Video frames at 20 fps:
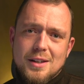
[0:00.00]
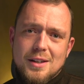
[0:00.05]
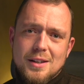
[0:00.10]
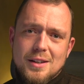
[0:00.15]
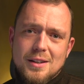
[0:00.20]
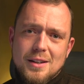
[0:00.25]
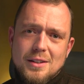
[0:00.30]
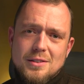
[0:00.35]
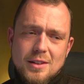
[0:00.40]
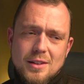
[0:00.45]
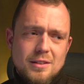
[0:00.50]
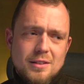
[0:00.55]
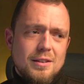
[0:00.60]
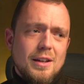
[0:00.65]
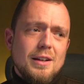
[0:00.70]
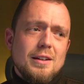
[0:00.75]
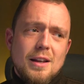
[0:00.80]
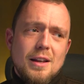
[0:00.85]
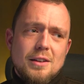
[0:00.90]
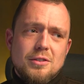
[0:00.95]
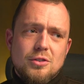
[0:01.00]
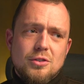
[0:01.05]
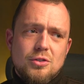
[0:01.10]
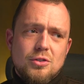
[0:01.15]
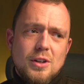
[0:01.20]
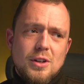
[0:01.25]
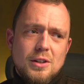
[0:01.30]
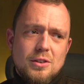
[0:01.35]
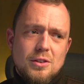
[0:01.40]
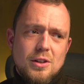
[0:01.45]
It's exactly as
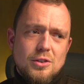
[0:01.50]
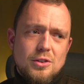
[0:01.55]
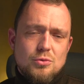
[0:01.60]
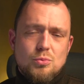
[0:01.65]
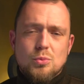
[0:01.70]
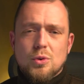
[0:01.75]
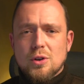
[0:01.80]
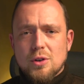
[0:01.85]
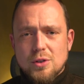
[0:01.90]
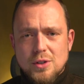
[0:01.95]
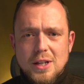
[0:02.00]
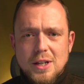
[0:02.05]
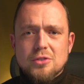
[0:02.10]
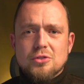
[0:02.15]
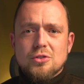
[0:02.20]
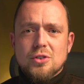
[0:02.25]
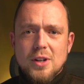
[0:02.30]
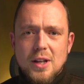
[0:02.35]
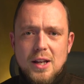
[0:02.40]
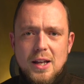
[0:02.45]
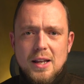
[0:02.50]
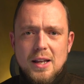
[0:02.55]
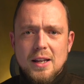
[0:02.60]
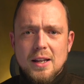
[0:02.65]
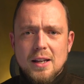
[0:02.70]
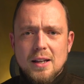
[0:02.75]
it were yesterday,